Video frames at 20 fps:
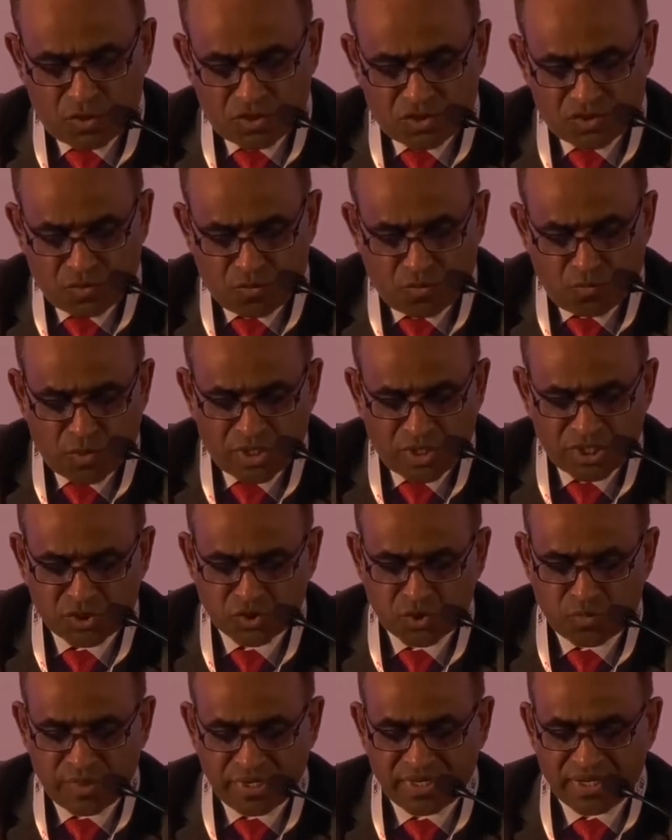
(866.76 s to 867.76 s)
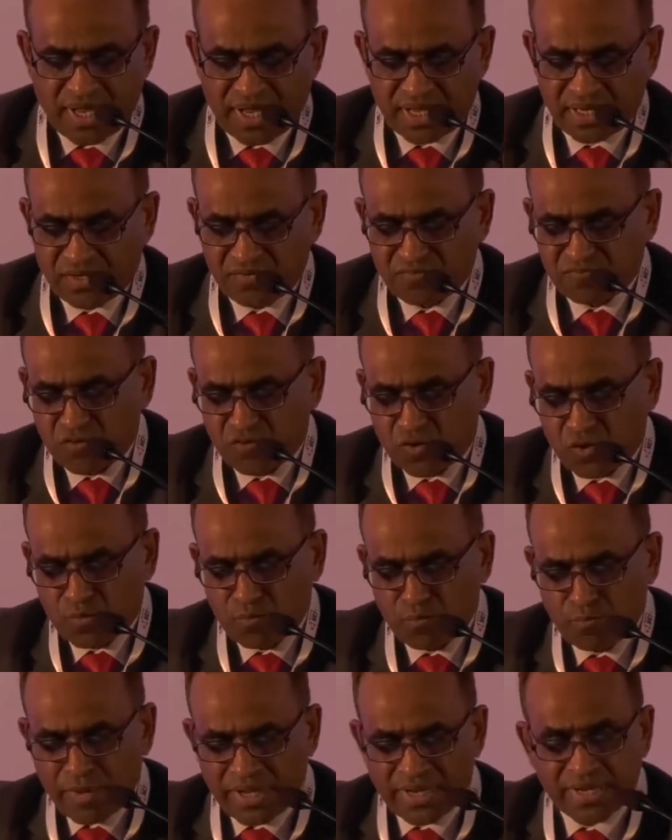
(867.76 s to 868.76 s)
So what should be done
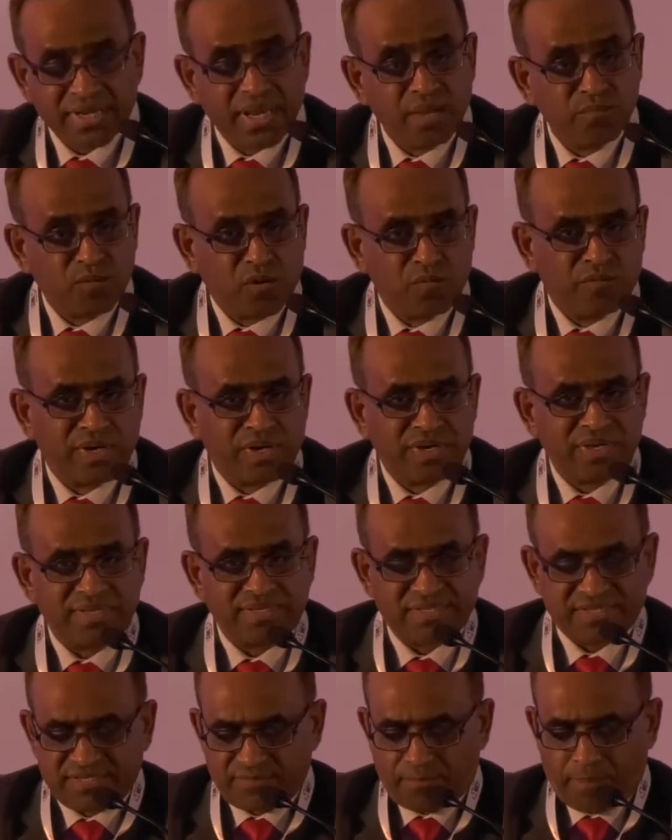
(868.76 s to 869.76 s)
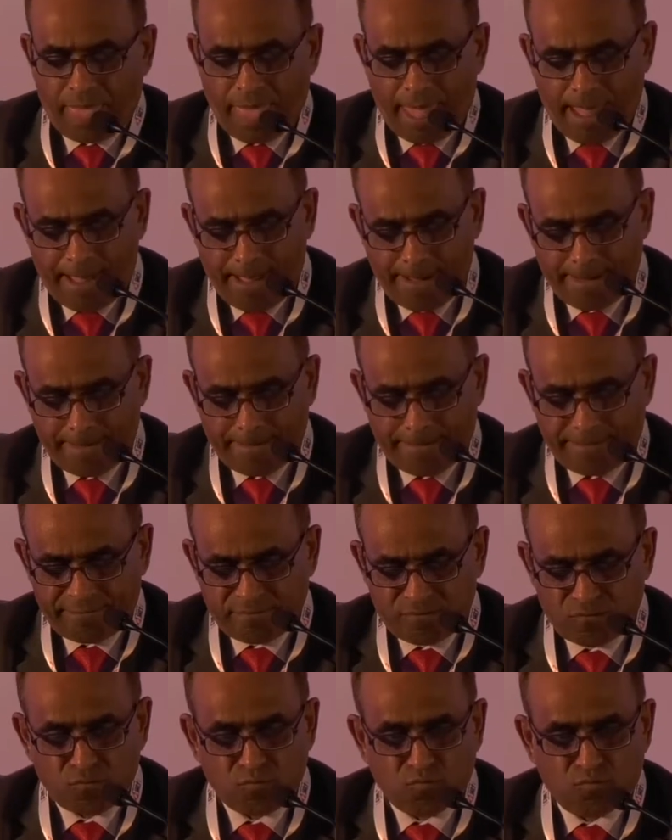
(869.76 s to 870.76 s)
for maritime governance?
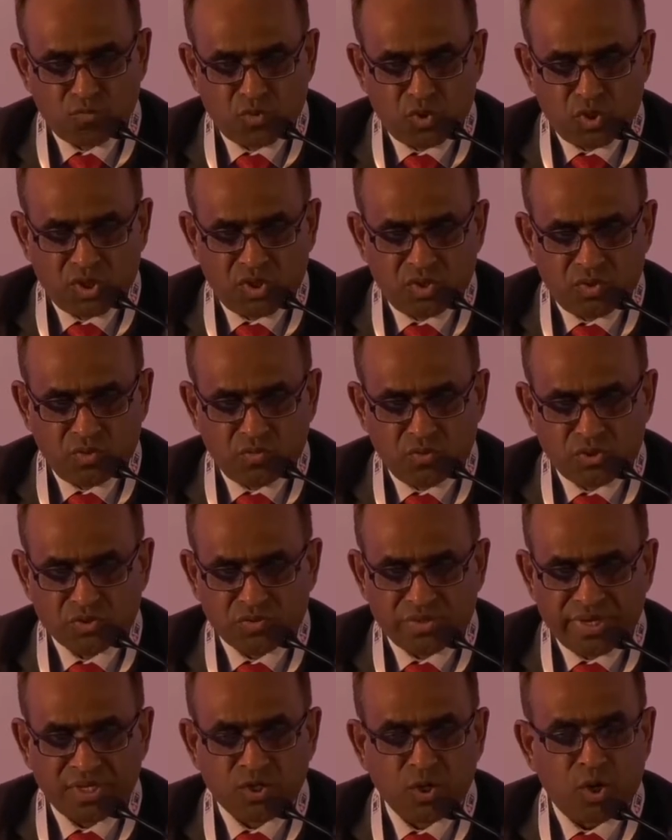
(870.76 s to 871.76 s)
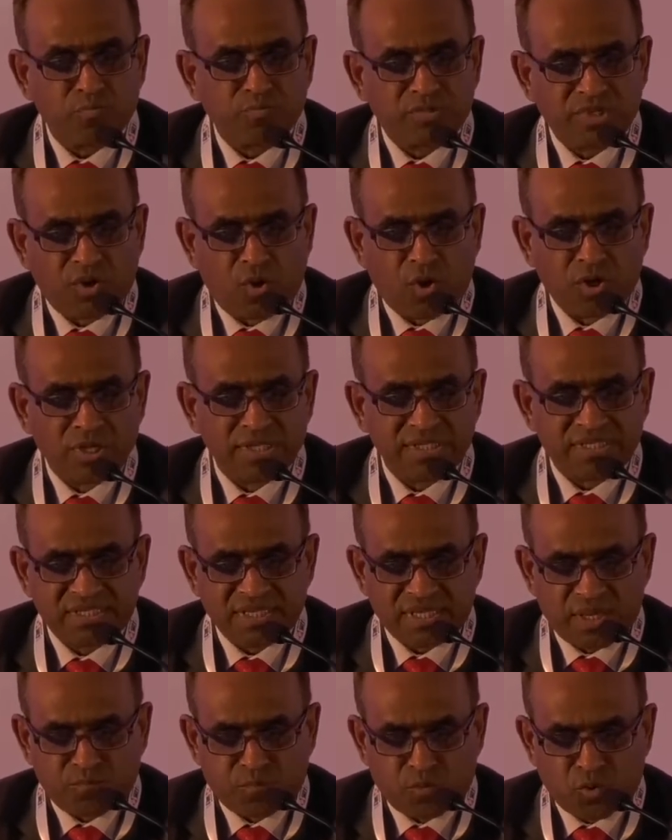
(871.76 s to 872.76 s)
We should adopt a
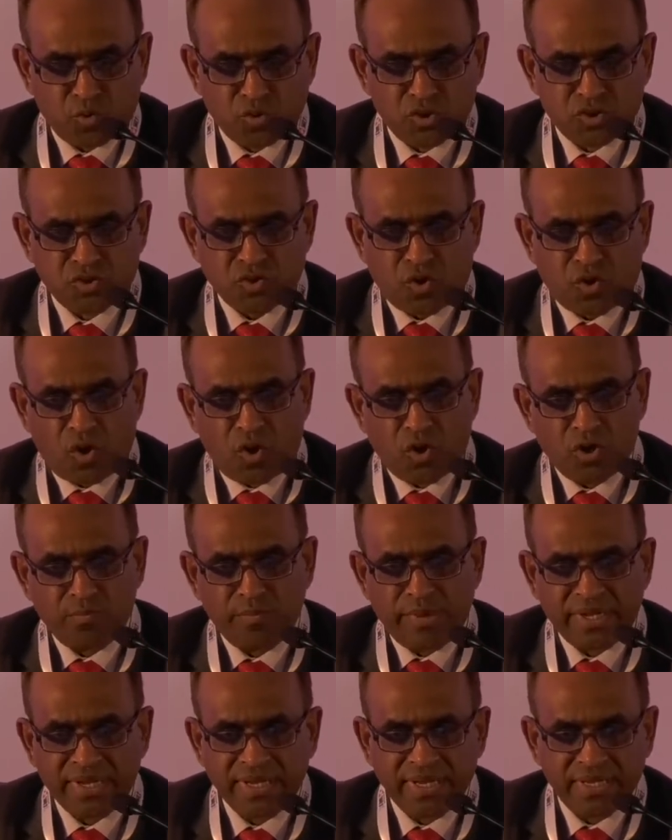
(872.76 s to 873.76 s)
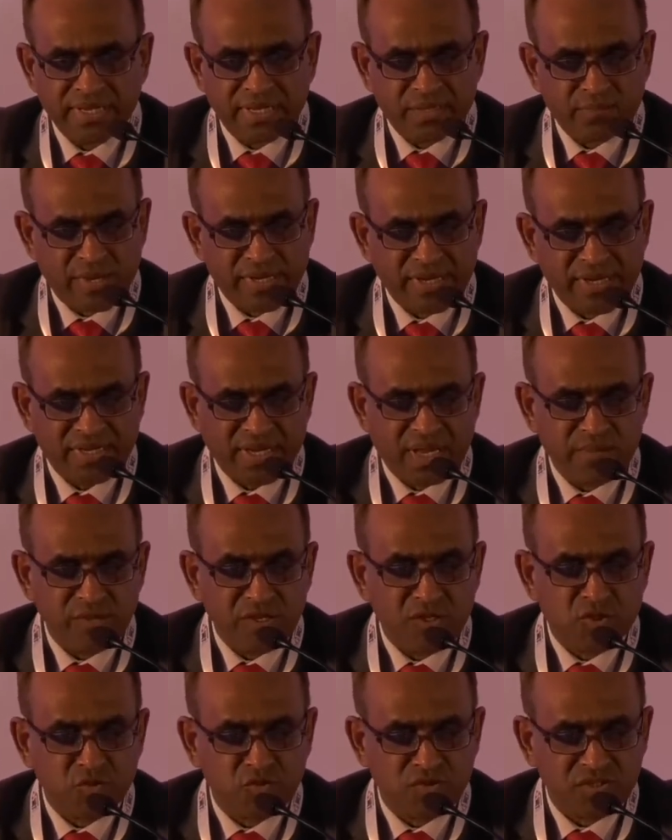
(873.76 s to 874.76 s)
holistic approach to all marine and maritime
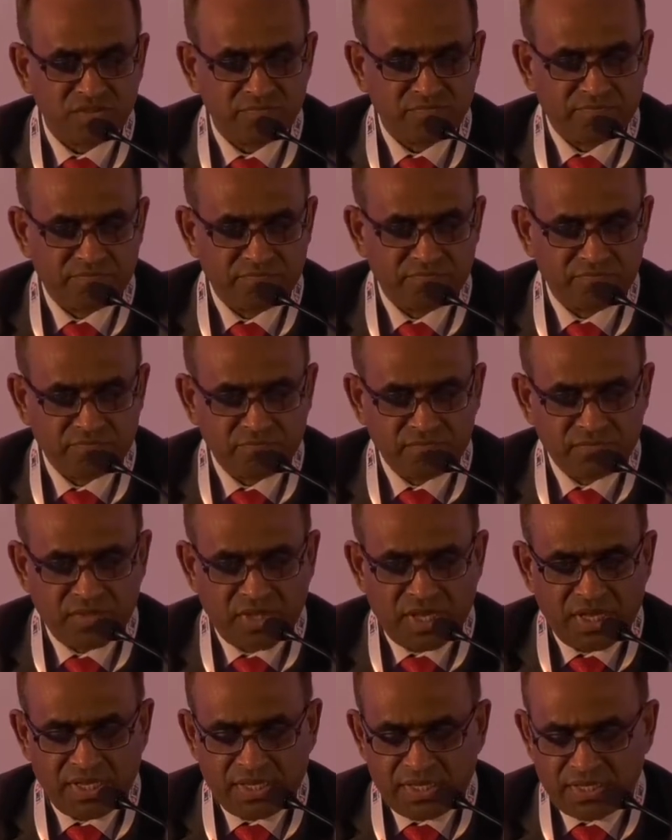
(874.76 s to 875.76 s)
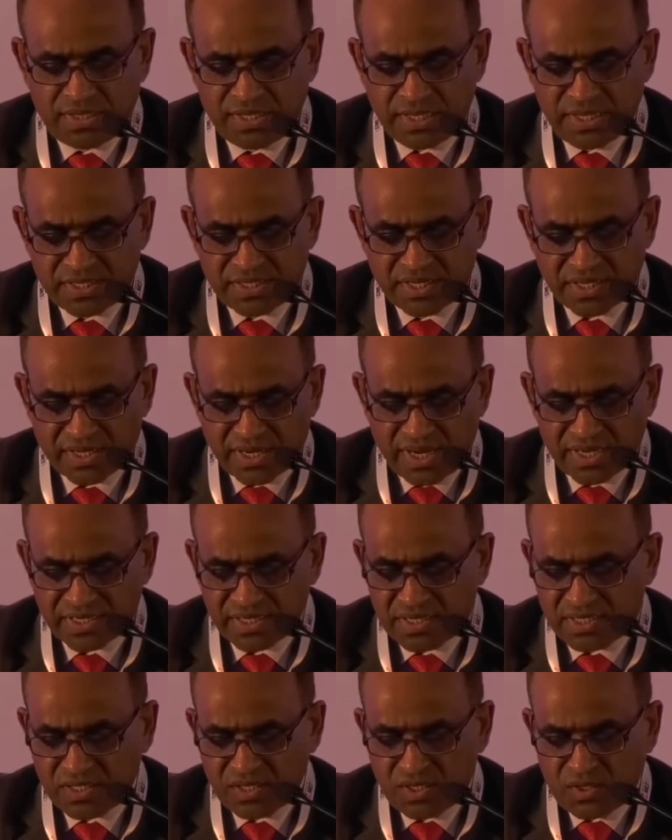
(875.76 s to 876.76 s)
issues. The
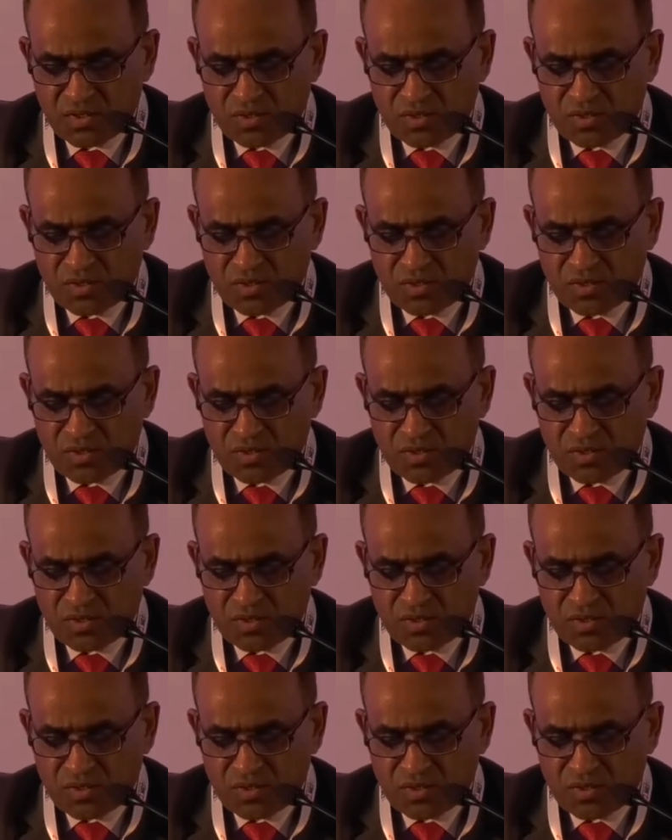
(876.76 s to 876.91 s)
integrated